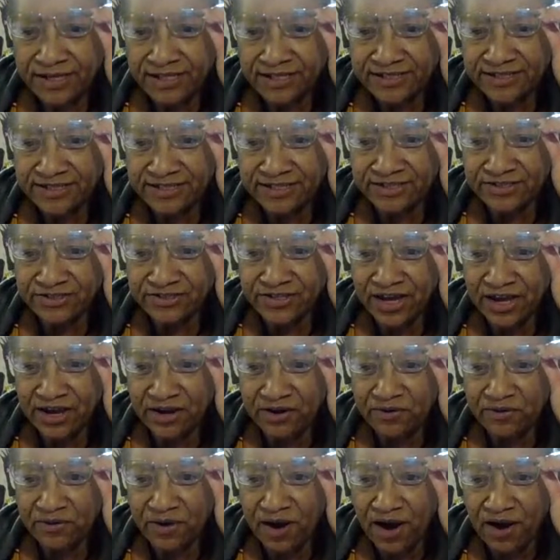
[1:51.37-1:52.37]
TJ
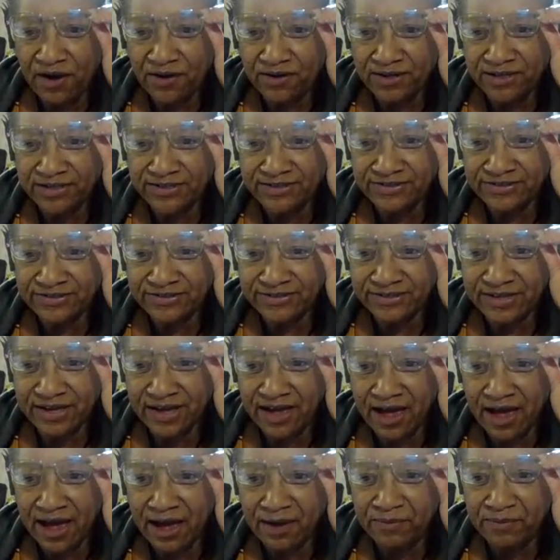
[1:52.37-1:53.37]
Crawlin. She said,
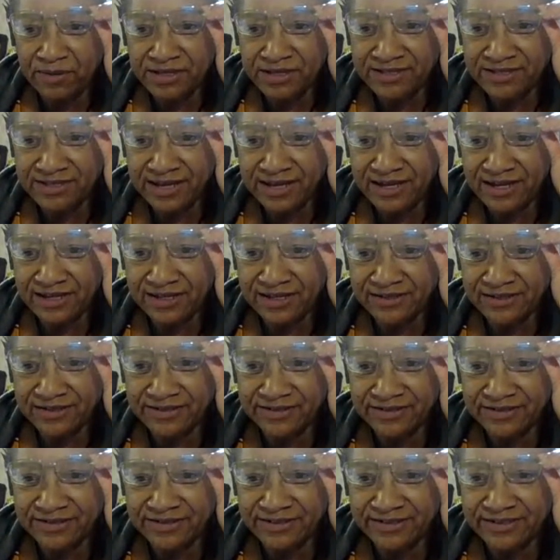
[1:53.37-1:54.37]
"Hi, Miss Ellen.
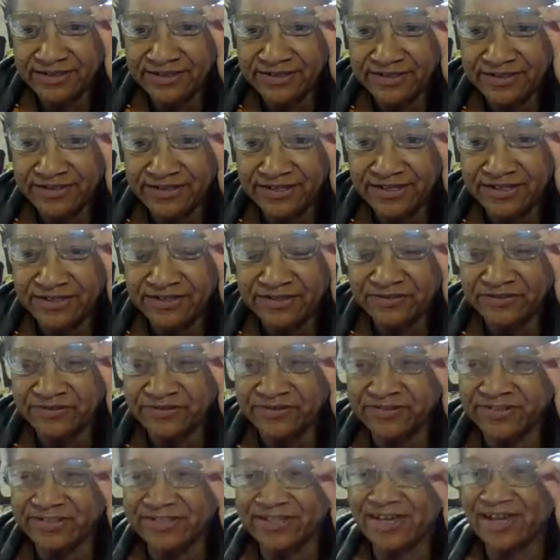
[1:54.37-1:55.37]
Good to see you
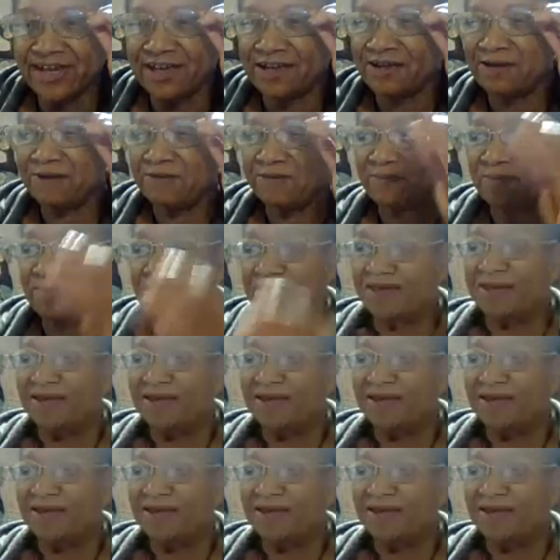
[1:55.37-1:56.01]
today."